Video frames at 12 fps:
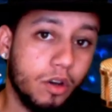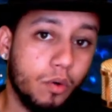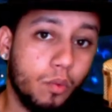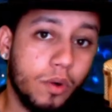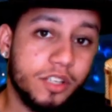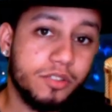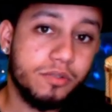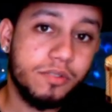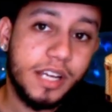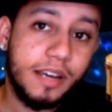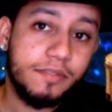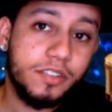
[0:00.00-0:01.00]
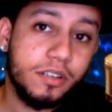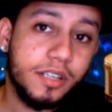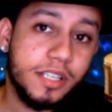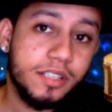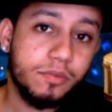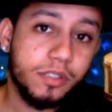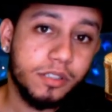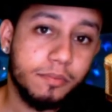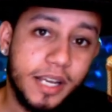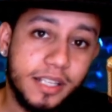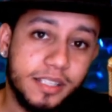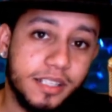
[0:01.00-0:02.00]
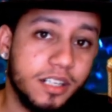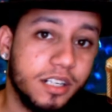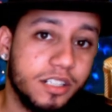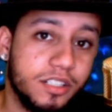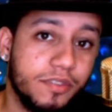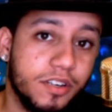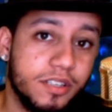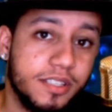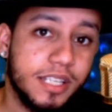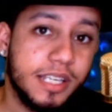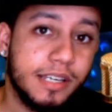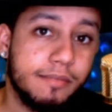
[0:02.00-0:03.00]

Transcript: What it do, Jab Turkeys, and welcome back to the Controversity.